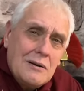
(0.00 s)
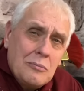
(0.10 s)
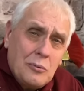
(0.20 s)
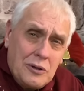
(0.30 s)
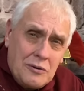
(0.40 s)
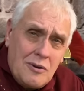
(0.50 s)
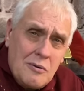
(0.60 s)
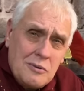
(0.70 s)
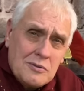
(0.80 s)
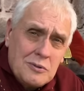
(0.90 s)
But what the
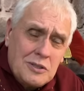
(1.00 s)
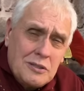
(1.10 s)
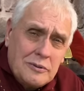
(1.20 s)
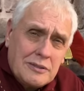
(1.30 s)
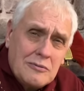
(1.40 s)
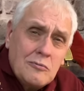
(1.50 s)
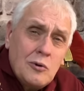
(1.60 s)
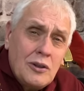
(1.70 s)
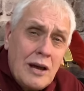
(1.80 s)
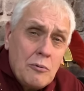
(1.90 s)
Romans were doing
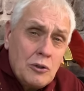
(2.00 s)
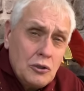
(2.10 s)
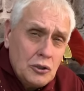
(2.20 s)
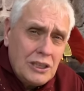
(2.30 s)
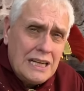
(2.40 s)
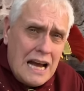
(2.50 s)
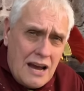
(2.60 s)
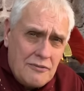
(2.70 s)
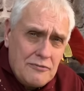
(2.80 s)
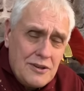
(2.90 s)
were they were looking
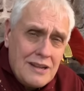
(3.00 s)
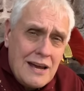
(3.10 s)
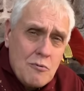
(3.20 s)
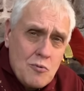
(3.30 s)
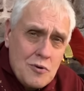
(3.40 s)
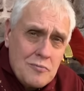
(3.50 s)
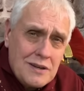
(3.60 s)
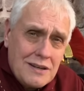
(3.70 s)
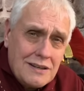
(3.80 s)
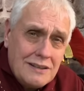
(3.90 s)
after their
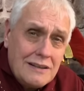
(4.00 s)
wounded.